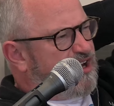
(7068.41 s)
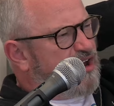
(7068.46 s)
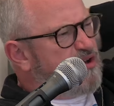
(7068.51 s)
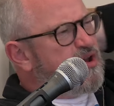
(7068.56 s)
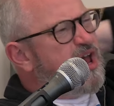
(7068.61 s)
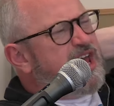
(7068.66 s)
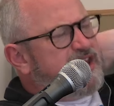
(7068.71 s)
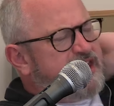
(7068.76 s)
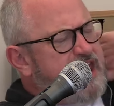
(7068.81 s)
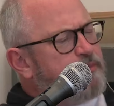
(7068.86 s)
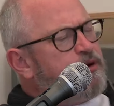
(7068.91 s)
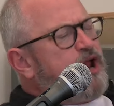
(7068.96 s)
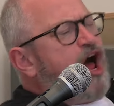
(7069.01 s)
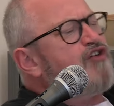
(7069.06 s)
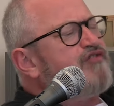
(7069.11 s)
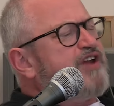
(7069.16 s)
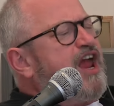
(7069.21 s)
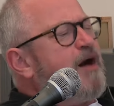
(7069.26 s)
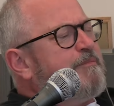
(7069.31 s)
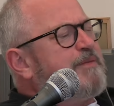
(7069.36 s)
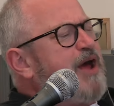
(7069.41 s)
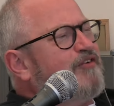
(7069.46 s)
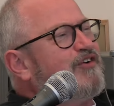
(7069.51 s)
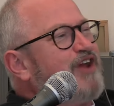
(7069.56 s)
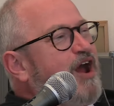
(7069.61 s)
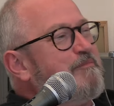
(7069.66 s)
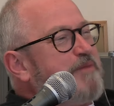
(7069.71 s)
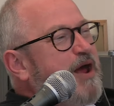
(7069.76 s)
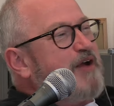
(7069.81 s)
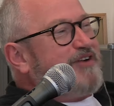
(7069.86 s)
And go, "Yeah, well, hurry up,
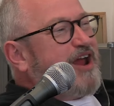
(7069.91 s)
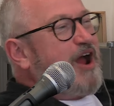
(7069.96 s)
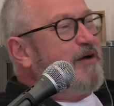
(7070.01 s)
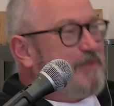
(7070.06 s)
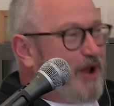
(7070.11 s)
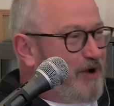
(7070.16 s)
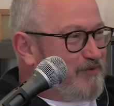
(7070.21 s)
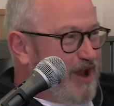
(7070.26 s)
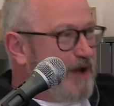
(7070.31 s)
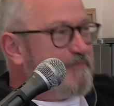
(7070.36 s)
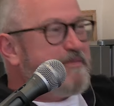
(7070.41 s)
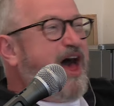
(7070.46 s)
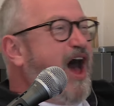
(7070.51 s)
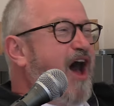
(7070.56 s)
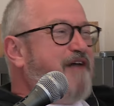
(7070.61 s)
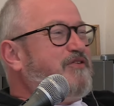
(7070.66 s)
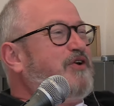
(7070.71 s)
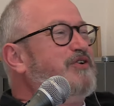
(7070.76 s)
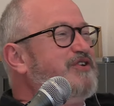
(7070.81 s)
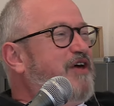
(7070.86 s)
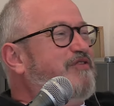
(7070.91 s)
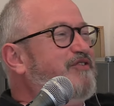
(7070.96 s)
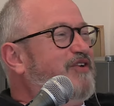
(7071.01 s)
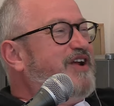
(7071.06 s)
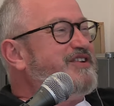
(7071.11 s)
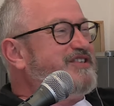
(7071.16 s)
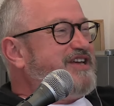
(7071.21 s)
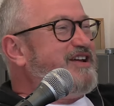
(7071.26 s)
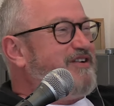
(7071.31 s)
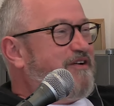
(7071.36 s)
hurry up, hurry up, hurry that's, up. That's I've got another
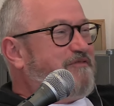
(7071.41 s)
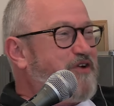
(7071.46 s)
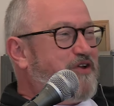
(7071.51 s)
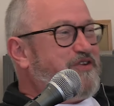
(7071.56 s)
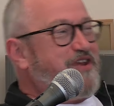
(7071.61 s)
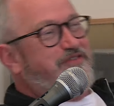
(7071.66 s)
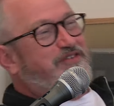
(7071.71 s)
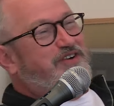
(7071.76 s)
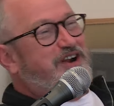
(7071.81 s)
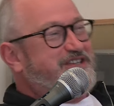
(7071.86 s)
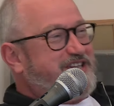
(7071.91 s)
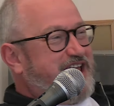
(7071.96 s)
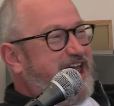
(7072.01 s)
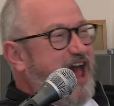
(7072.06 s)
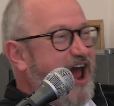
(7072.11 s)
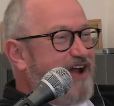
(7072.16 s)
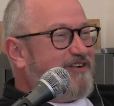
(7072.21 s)
idea. I've got another idea.